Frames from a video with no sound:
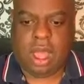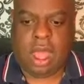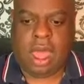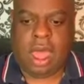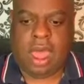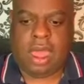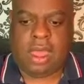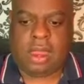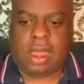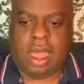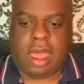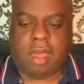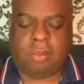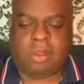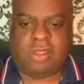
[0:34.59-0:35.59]

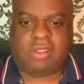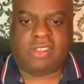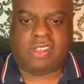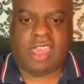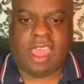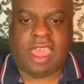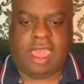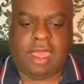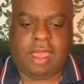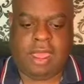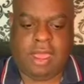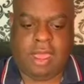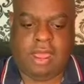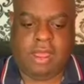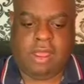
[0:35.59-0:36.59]
I would
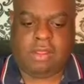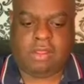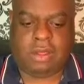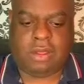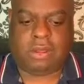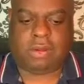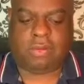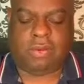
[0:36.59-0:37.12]
say the